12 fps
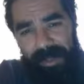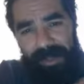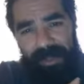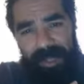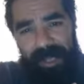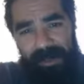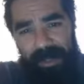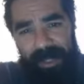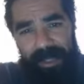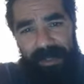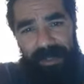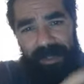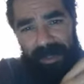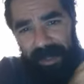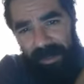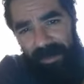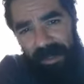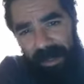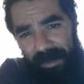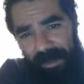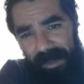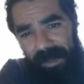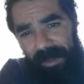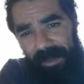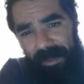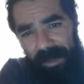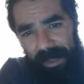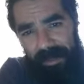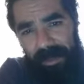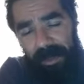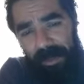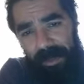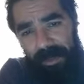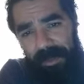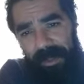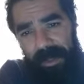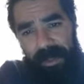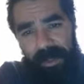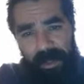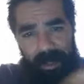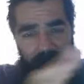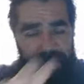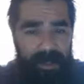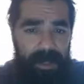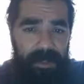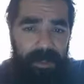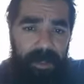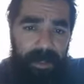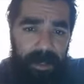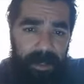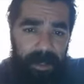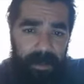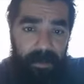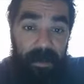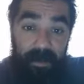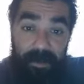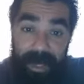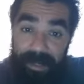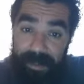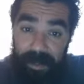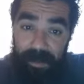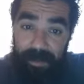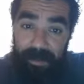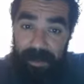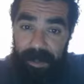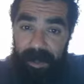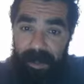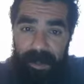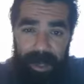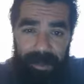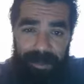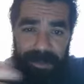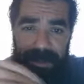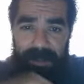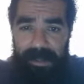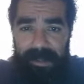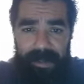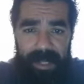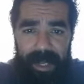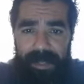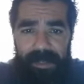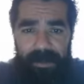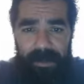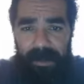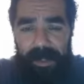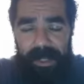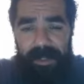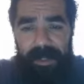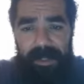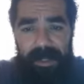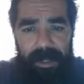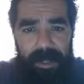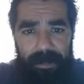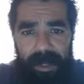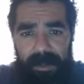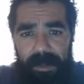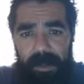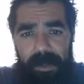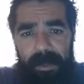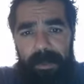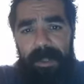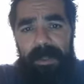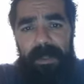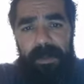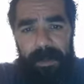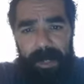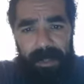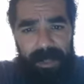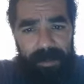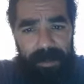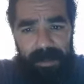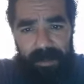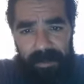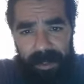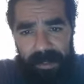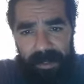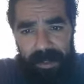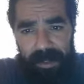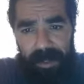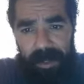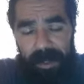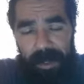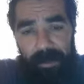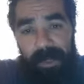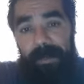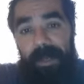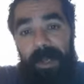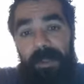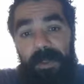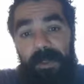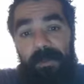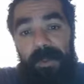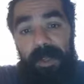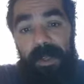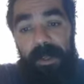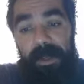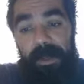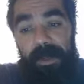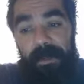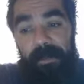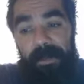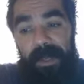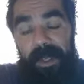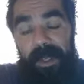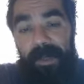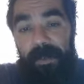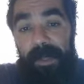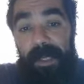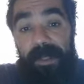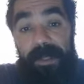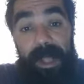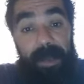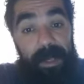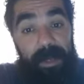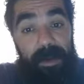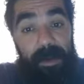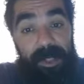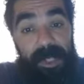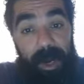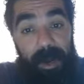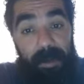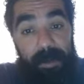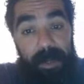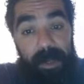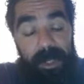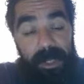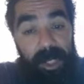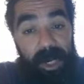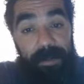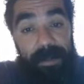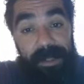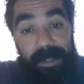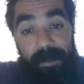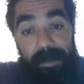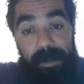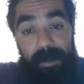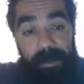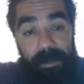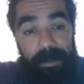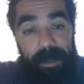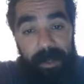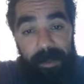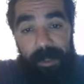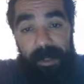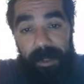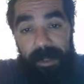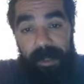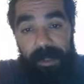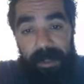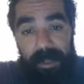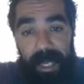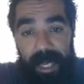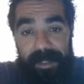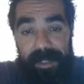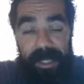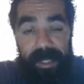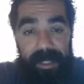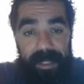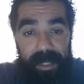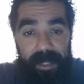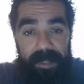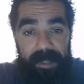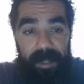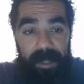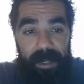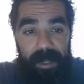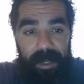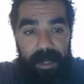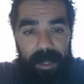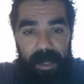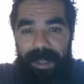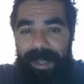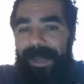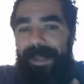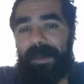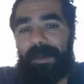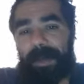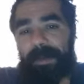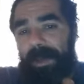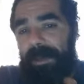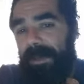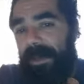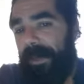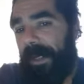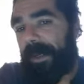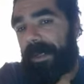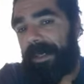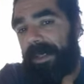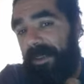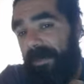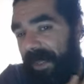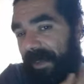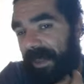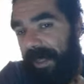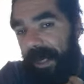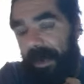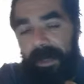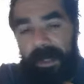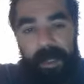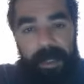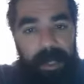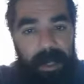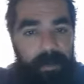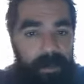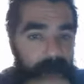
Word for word: That, so that's what it is. It's the look of the company and the logos, and then it's also the look of of myself. Collared shirts and slacks is real basic shit. I'm not doing three piece suit. Not trying to be too fancy, but I'm not fucking um, being a slob either. I'm sharp, sharp and simple would probably be the the aesthetic taste. I like it. Sometimes I would do the beard and stuff, but even then I would cut it up.